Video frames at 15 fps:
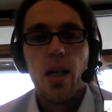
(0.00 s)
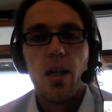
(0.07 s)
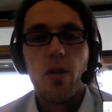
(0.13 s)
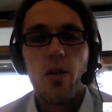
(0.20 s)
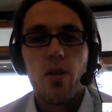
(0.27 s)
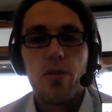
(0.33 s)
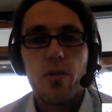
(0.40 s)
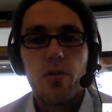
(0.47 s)
and
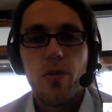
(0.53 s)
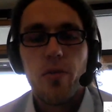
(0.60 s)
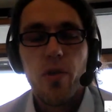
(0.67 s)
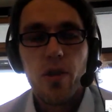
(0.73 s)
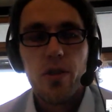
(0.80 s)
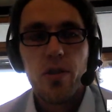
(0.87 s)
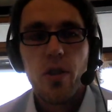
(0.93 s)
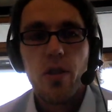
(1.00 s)
also to
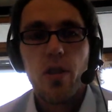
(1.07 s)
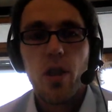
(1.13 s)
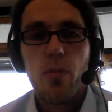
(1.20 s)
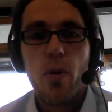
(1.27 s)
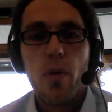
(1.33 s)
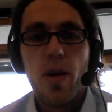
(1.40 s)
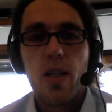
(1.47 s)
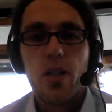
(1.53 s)
foster
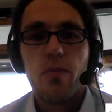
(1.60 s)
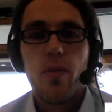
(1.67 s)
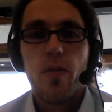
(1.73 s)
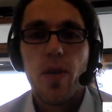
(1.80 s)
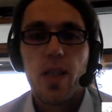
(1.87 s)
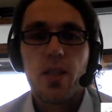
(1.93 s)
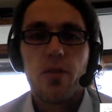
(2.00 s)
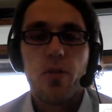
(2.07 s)
collaboration
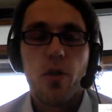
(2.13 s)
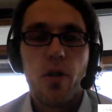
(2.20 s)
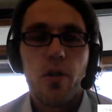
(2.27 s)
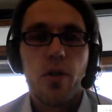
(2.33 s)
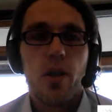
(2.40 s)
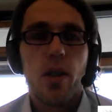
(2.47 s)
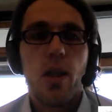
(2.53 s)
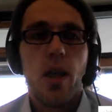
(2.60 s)
with
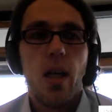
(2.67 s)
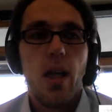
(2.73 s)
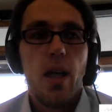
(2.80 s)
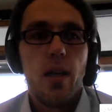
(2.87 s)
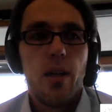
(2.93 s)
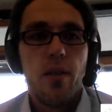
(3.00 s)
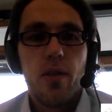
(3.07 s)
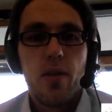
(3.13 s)
external
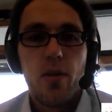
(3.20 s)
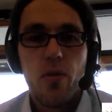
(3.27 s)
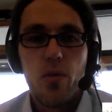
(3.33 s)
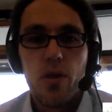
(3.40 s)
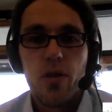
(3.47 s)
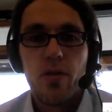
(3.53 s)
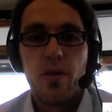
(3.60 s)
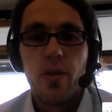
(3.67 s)

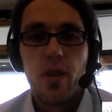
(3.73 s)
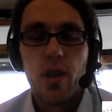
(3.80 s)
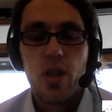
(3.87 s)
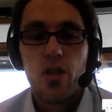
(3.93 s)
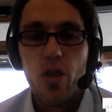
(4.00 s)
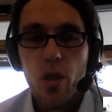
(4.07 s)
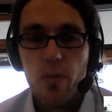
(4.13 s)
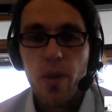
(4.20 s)
institutions
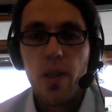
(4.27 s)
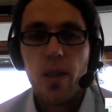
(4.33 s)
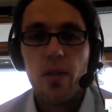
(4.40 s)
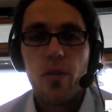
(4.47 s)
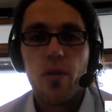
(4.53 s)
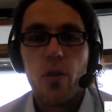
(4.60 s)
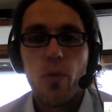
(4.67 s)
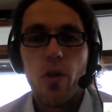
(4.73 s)
in Germany,
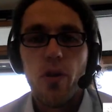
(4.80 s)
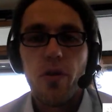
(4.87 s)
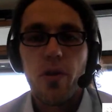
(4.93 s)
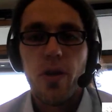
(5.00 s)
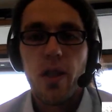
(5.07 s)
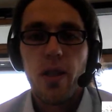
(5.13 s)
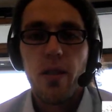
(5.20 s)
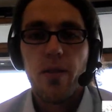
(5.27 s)

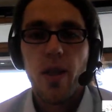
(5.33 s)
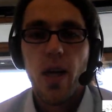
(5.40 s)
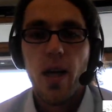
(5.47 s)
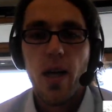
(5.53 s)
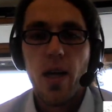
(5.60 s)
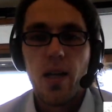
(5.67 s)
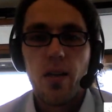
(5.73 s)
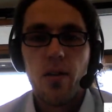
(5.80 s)
universities,
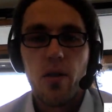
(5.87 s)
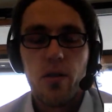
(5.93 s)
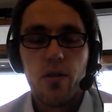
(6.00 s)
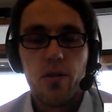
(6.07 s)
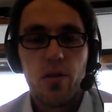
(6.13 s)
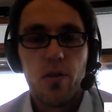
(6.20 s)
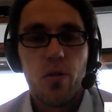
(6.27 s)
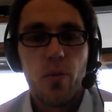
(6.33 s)
and
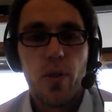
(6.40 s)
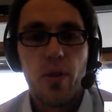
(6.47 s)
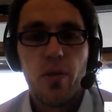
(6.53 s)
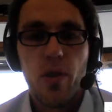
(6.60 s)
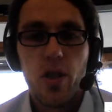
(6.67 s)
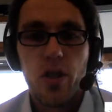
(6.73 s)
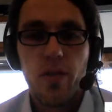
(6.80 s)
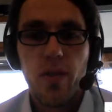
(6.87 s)
also
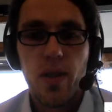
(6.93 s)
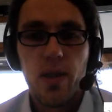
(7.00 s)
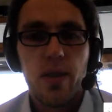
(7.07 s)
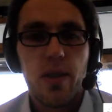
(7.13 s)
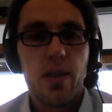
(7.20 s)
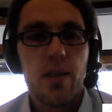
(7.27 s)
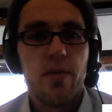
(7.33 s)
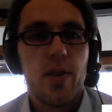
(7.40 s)
research
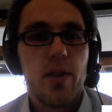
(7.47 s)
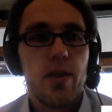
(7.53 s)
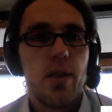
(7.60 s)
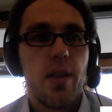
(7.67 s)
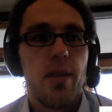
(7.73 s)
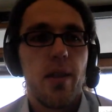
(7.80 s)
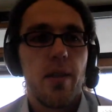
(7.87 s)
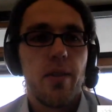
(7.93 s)

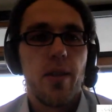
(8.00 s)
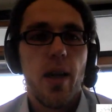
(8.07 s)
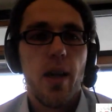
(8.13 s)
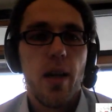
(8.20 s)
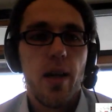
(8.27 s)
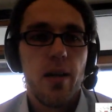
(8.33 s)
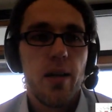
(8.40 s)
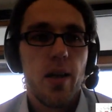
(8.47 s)
facilities.
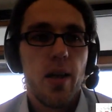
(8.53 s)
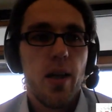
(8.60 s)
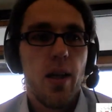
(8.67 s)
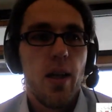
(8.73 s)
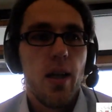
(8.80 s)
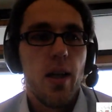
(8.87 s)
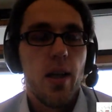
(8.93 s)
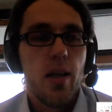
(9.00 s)
And
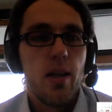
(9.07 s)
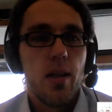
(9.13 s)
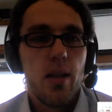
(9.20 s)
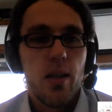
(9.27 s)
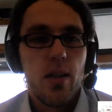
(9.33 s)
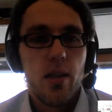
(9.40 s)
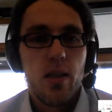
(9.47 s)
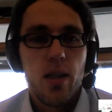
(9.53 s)

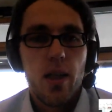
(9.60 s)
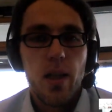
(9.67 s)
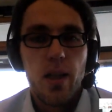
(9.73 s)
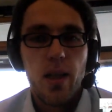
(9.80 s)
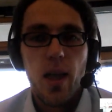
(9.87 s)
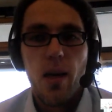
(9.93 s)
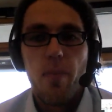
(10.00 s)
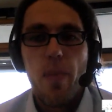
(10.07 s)

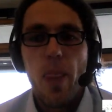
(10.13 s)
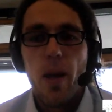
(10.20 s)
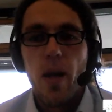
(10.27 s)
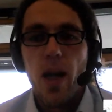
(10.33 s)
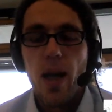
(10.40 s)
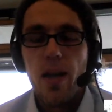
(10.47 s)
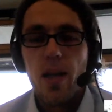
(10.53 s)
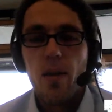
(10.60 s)
yeah,
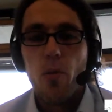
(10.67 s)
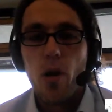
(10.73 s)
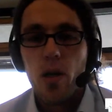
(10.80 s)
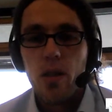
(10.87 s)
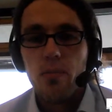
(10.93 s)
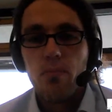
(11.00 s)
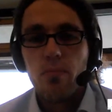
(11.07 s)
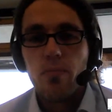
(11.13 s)
and
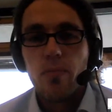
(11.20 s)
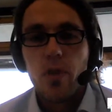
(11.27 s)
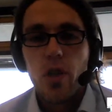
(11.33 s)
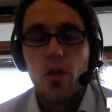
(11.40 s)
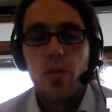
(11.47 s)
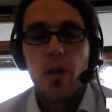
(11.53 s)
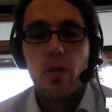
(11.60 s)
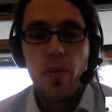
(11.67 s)
among
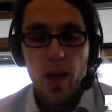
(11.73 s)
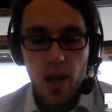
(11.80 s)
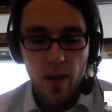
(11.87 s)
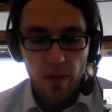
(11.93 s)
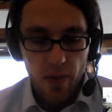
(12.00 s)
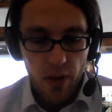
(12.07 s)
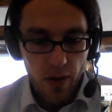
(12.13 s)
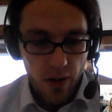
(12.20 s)

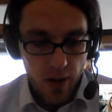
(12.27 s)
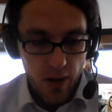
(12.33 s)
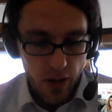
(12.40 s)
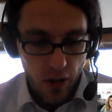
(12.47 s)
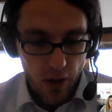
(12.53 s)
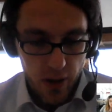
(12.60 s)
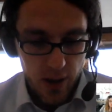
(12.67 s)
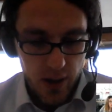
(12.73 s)
currently we
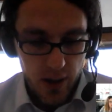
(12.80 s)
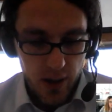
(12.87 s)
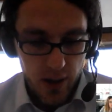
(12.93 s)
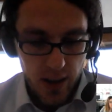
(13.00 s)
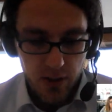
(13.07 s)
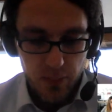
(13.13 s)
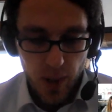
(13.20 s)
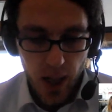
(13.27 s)
have
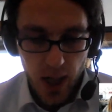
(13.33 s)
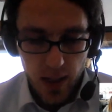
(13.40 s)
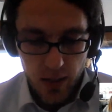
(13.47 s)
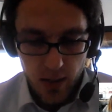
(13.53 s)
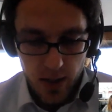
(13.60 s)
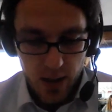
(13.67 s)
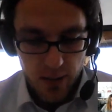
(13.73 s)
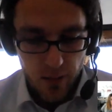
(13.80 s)

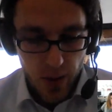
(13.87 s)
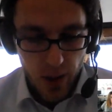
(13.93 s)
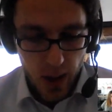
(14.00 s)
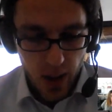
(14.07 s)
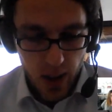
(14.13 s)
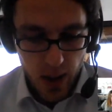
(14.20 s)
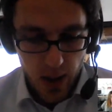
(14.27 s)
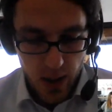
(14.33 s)
36
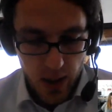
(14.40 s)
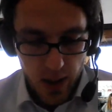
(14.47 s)
partners.